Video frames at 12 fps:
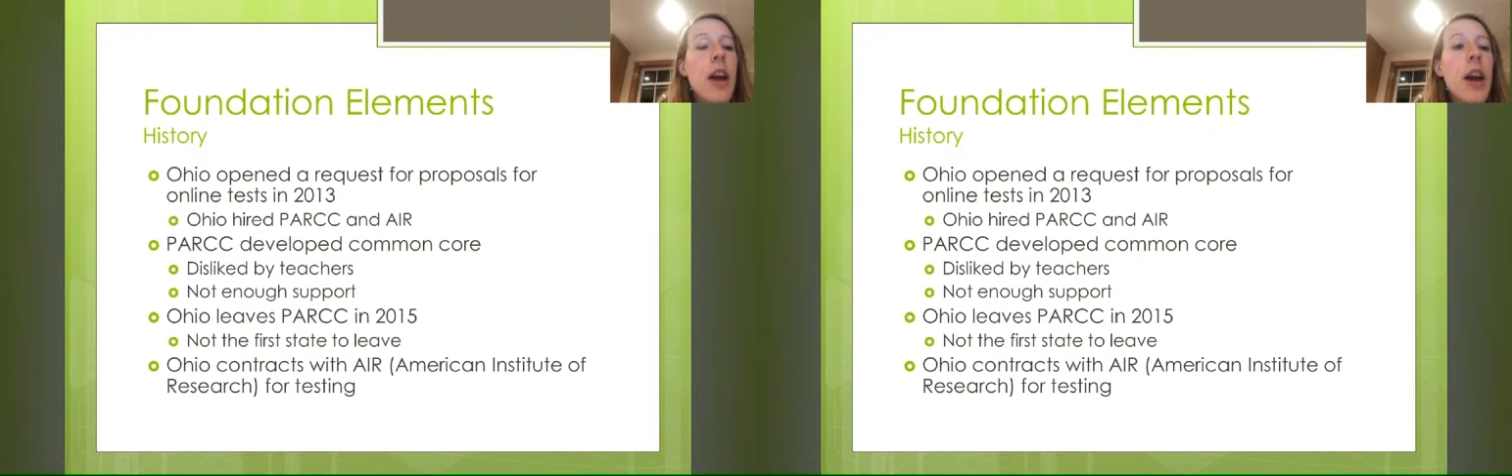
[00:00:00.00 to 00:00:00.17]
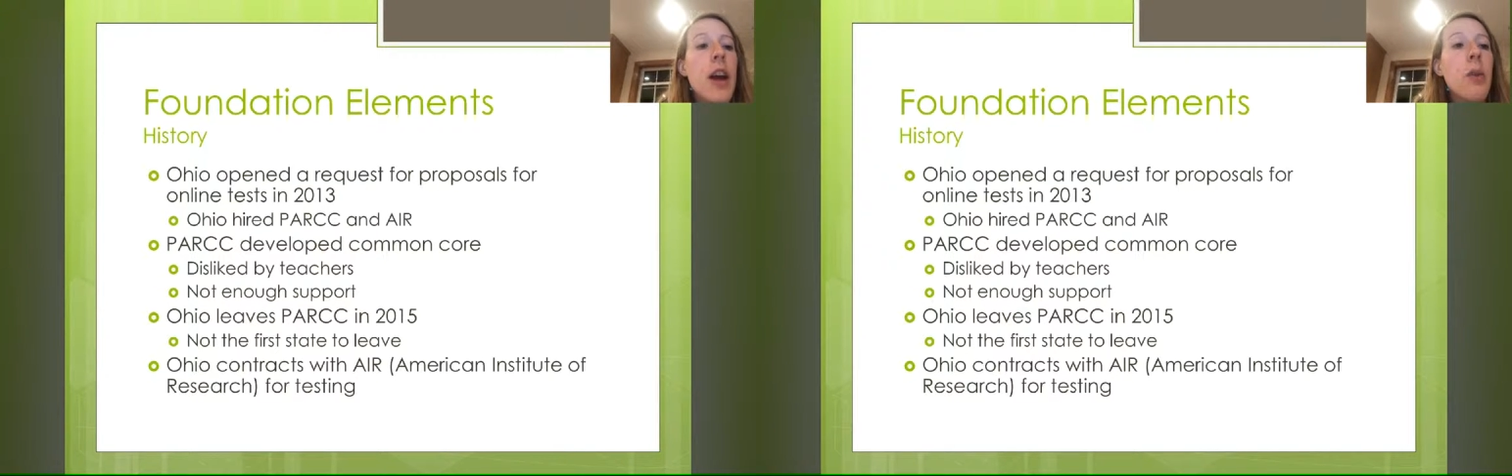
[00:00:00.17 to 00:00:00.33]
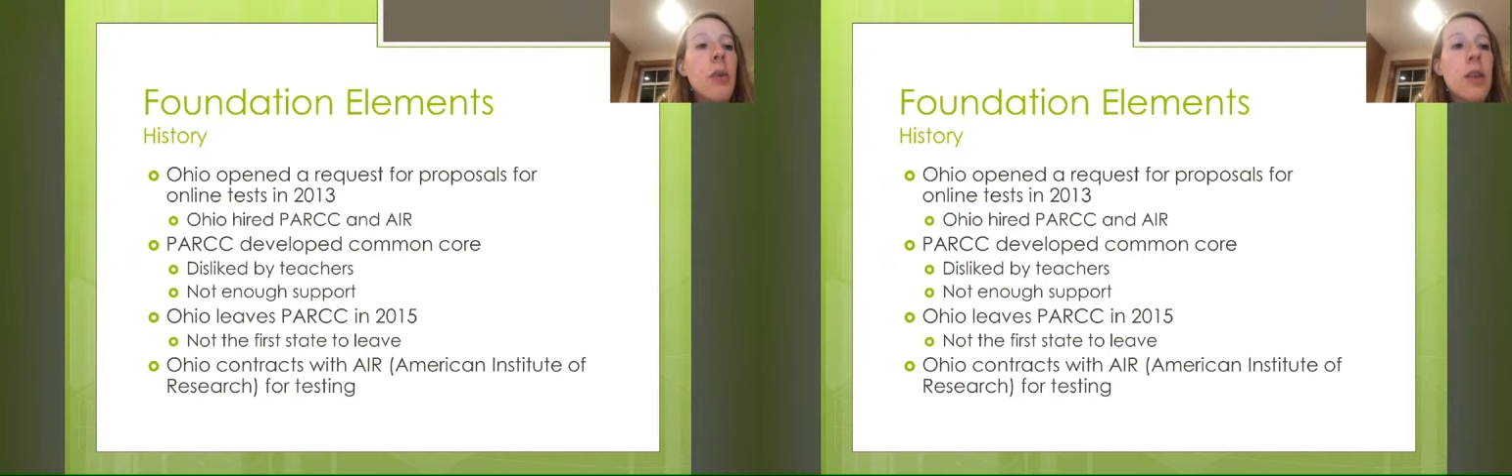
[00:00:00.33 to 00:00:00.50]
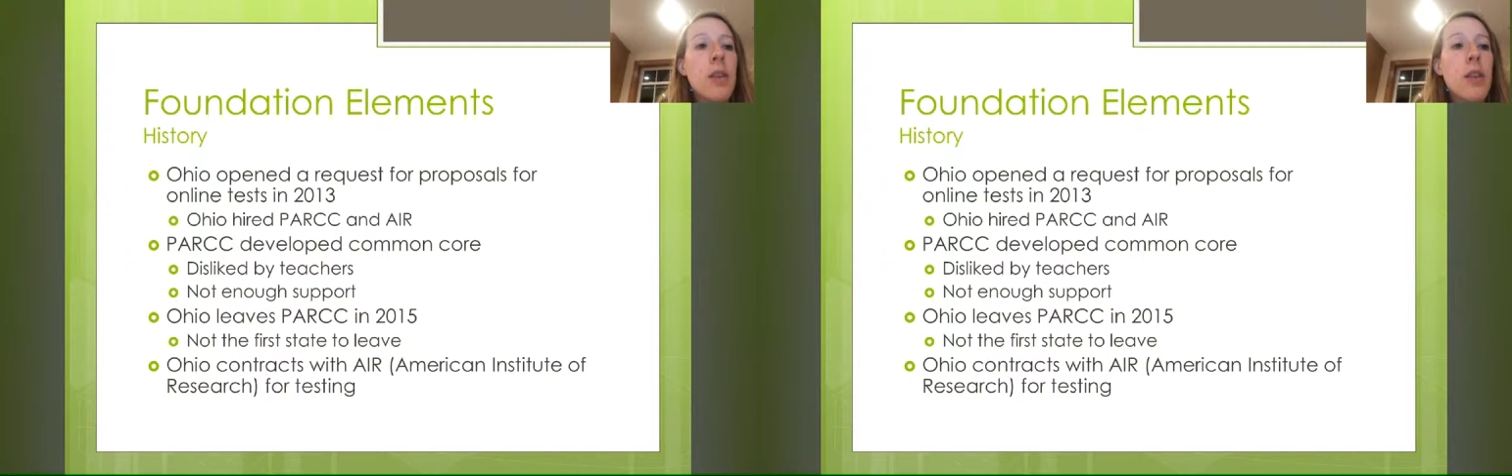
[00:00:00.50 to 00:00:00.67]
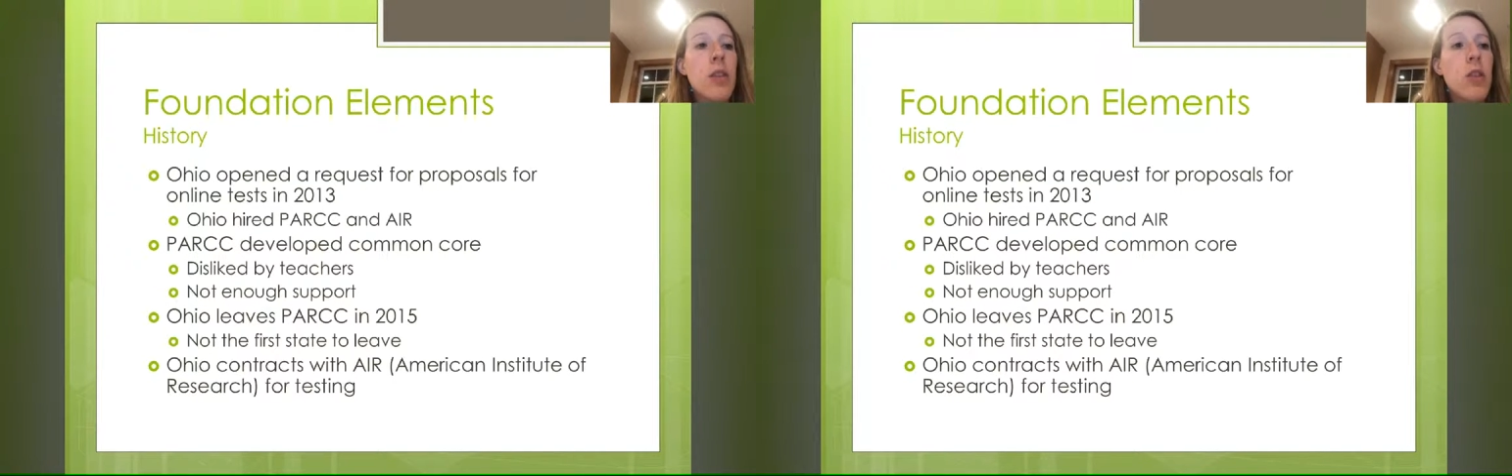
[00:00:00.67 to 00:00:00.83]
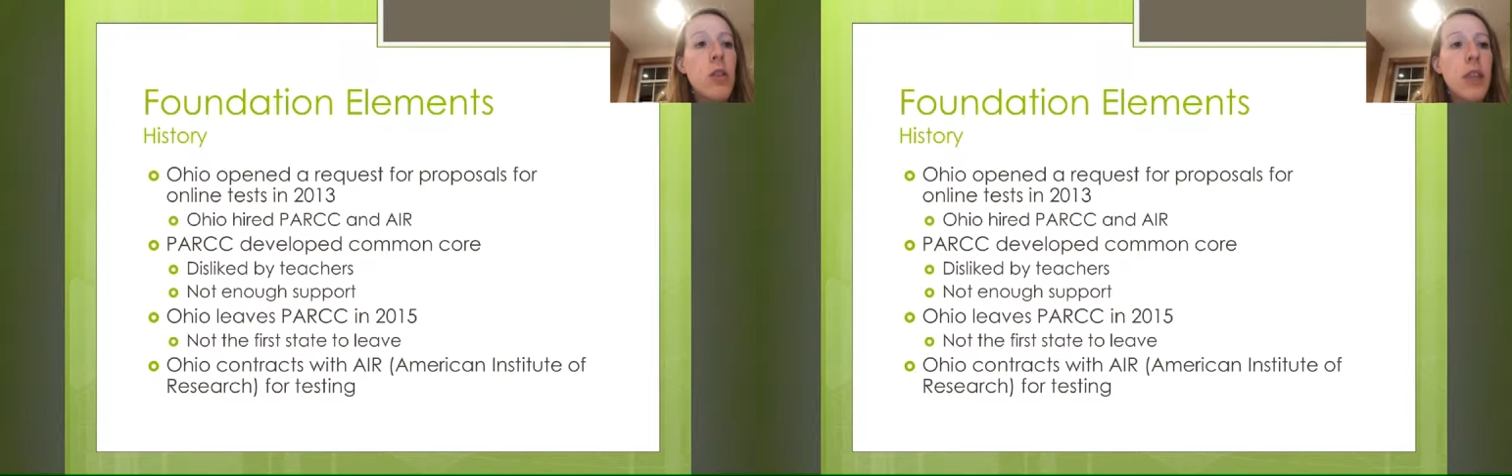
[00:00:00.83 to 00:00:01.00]
AIR works a
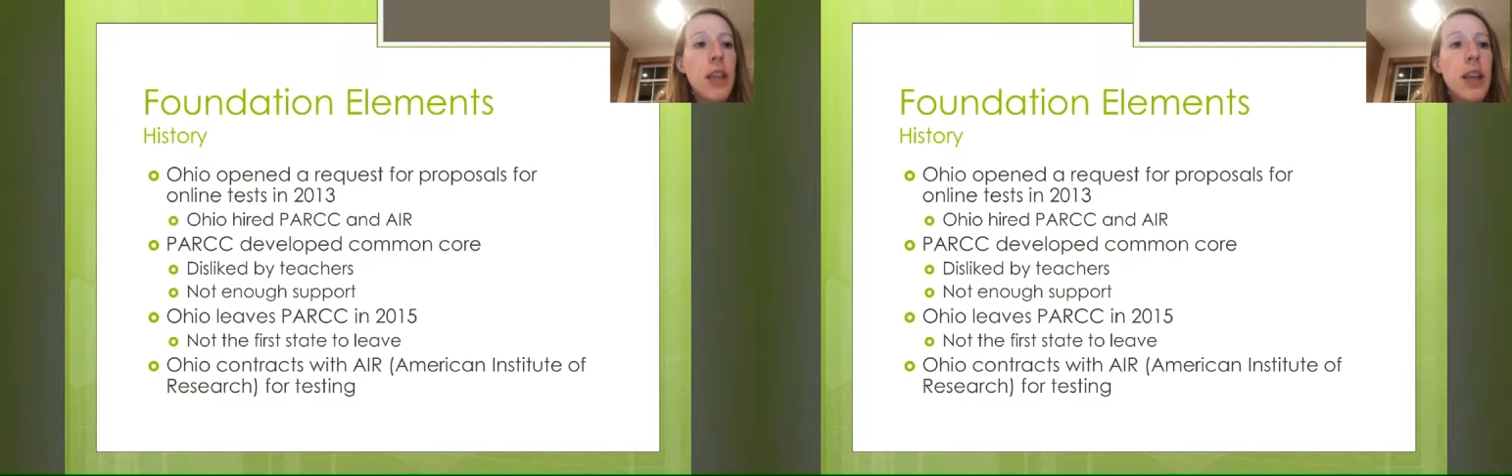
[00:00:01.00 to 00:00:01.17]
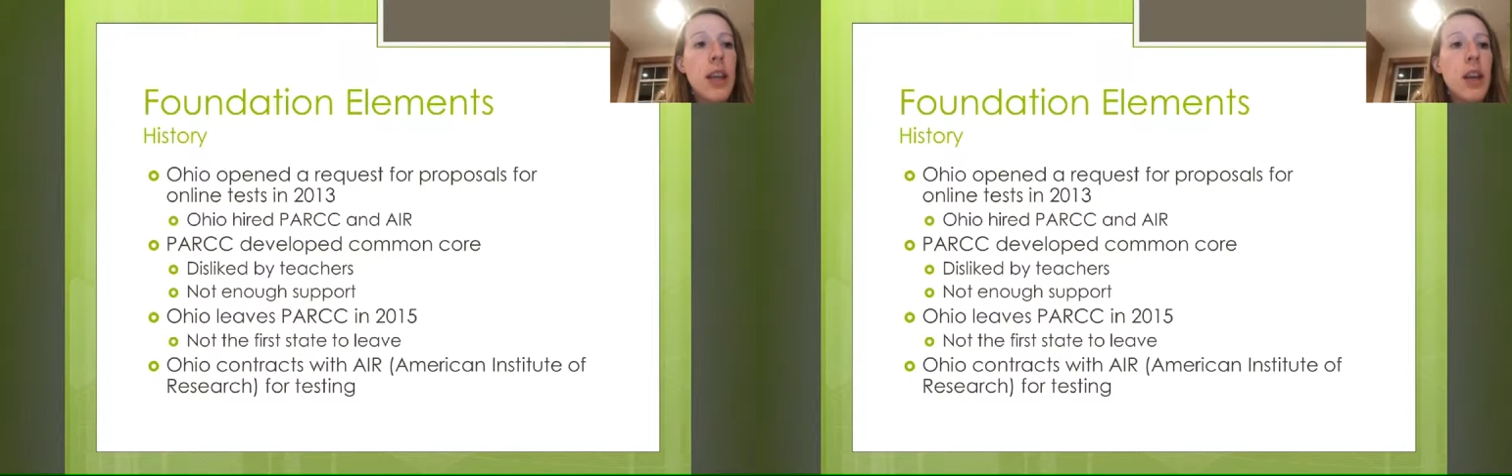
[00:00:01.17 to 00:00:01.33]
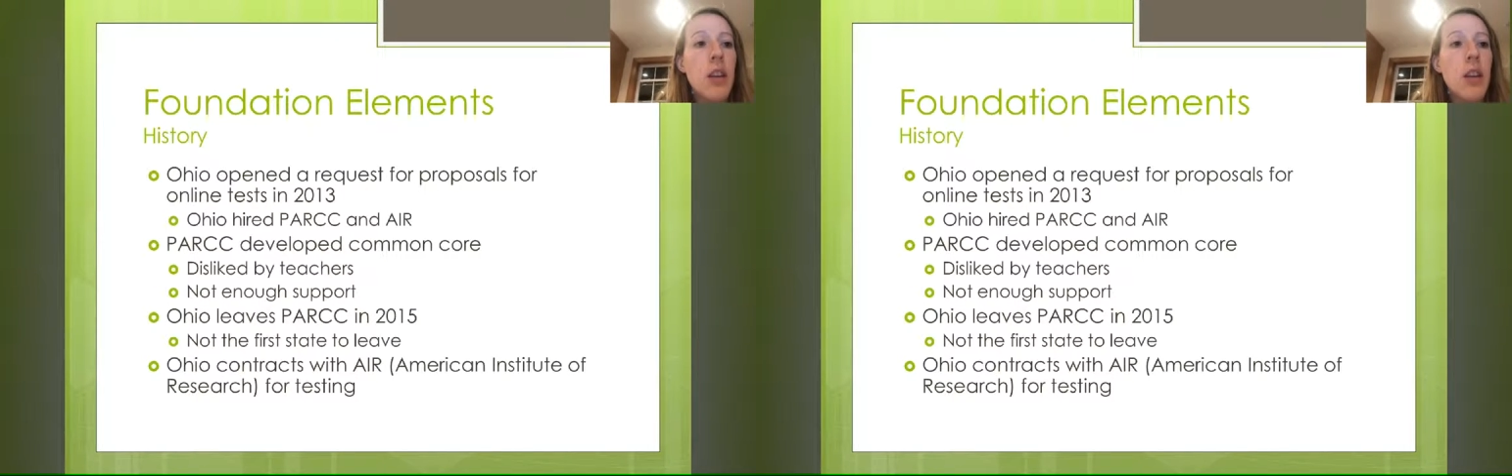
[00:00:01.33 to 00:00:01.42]
little differently.